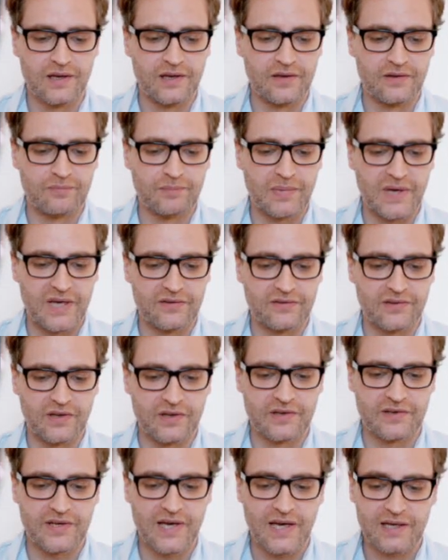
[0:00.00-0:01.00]
is based
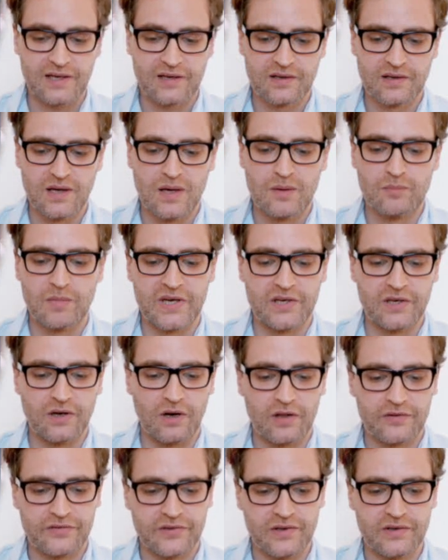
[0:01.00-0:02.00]
on attack, but he
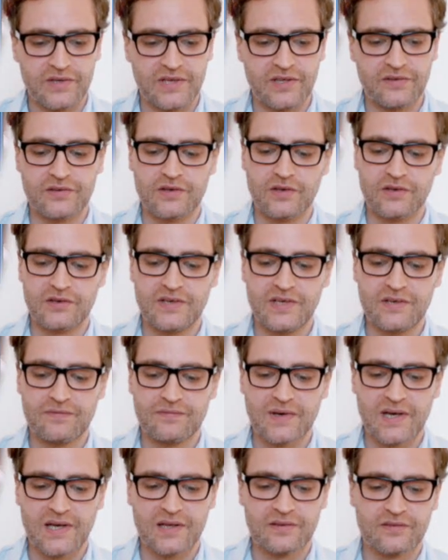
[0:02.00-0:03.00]
also needs good
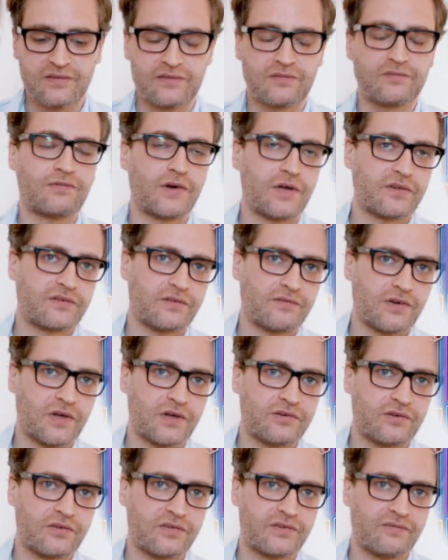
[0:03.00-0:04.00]
defense, first of
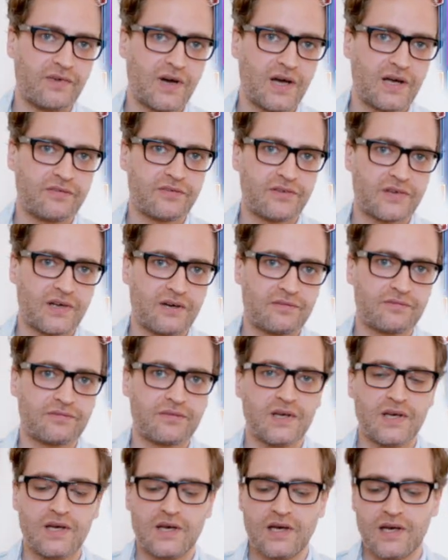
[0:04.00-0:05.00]
all to survive stuff,
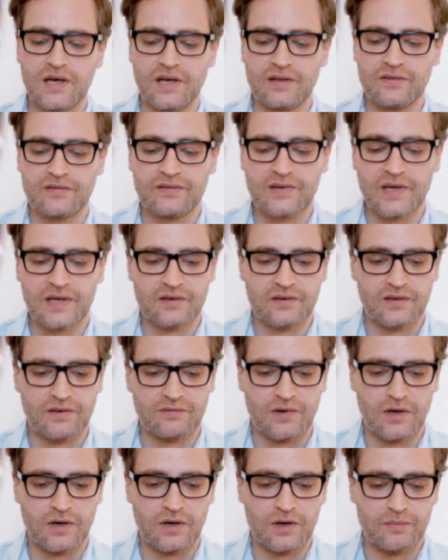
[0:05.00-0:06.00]
and second
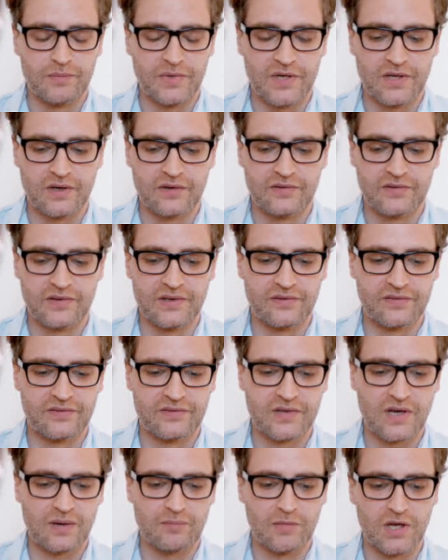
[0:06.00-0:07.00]
of all because his
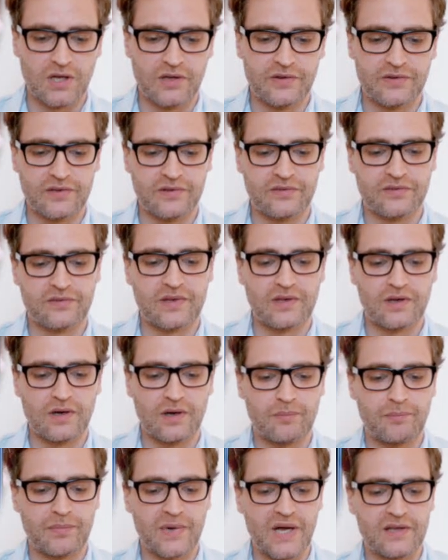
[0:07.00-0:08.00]
tumult is
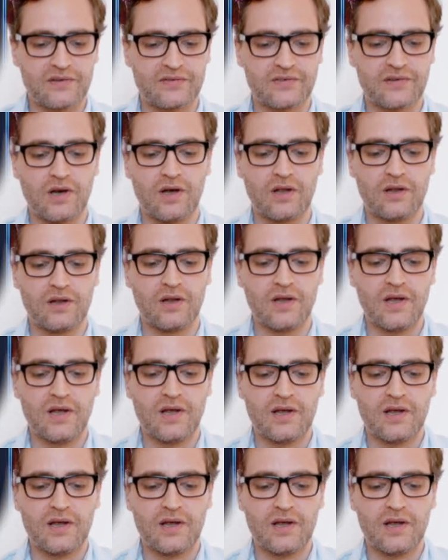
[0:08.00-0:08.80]
based on